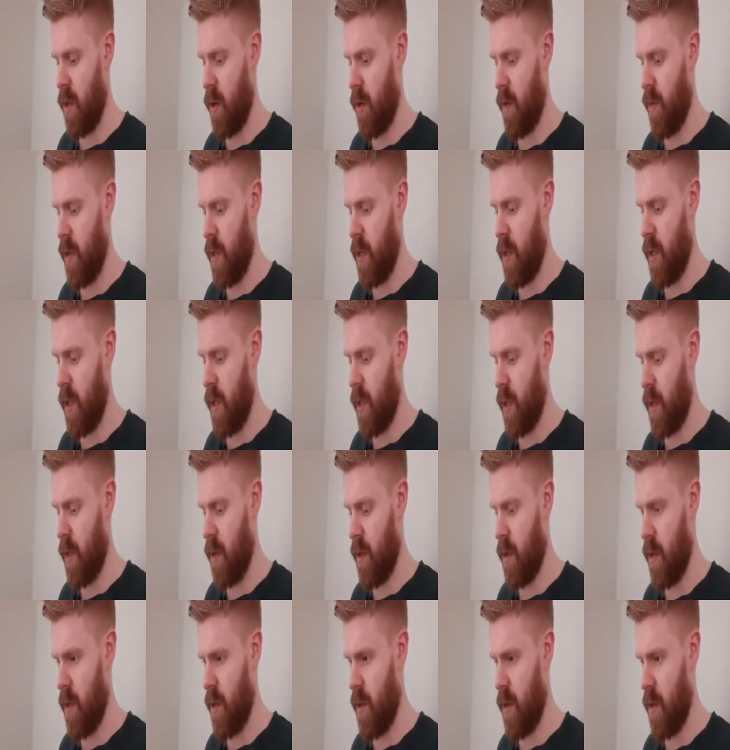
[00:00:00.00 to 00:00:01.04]
graffiti
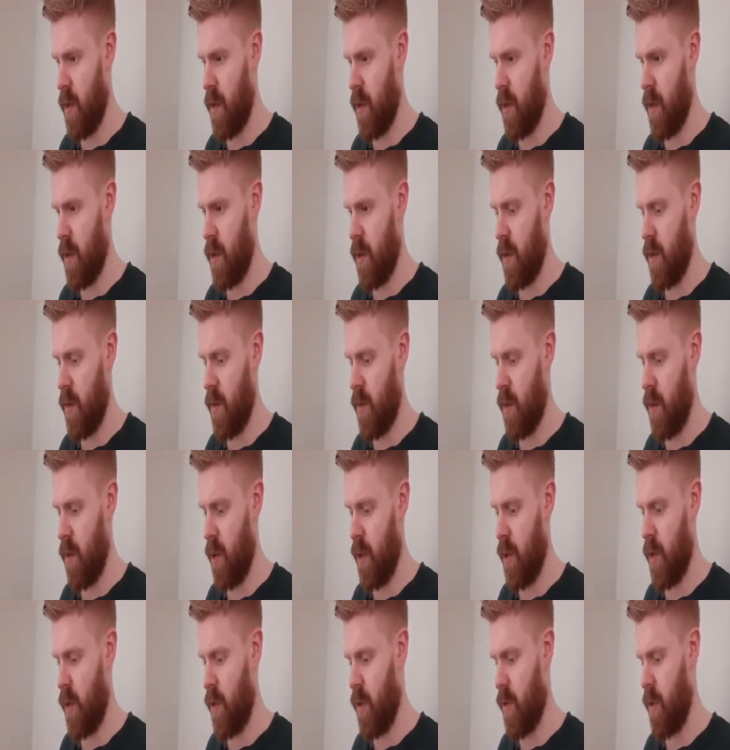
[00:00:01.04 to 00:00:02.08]
there.
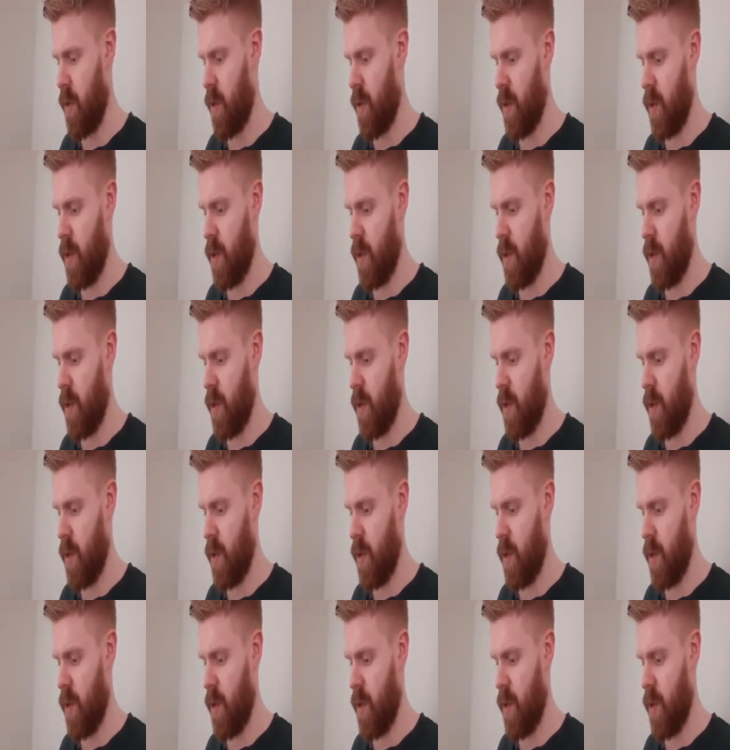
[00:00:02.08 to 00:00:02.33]
Pretty cool.